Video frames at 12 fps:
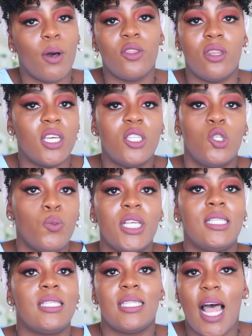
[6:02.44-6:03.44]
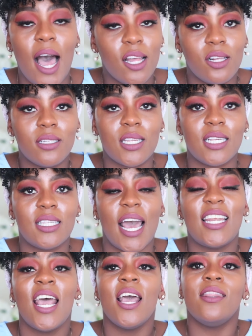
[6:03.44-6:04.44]
about this week's styles is
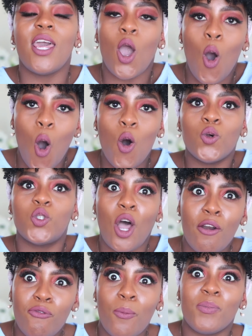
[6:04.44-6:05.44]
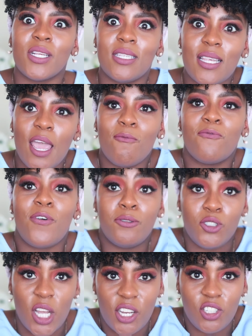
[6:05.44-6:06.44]
that they all start from the same
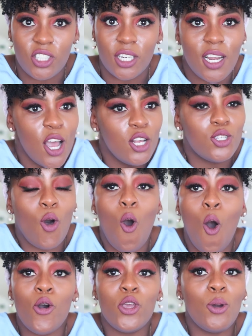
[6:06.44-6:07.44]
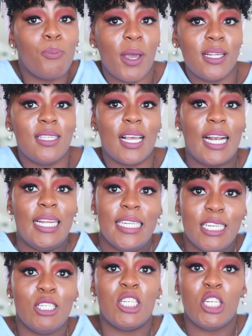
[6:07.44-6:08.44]
foundation. So all you basically
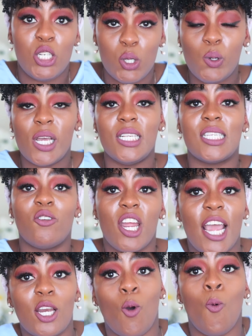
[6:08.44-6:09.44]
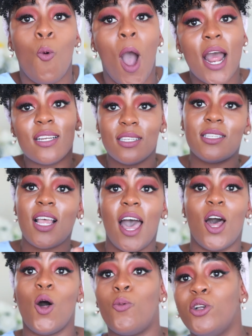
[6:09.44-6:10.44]
need to do is create a one
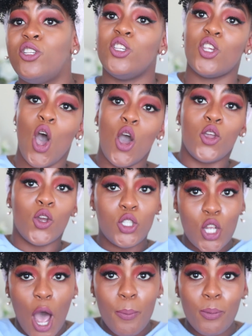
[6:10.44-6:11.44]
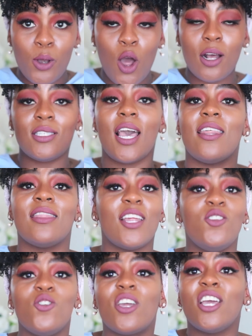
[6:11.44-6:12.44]
style, which is your top knot, and
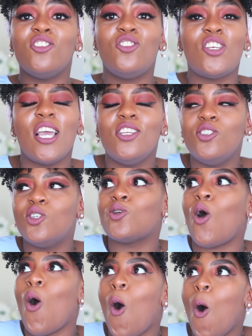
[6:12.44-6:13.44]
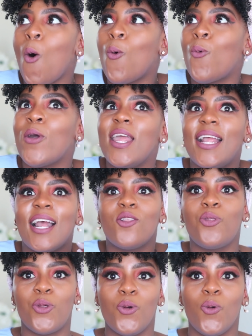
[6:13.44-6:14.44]
then you can change it all week
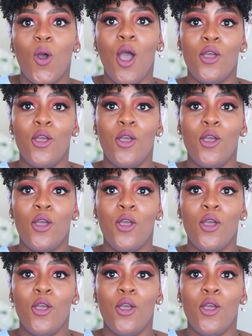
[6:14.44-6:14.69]
through.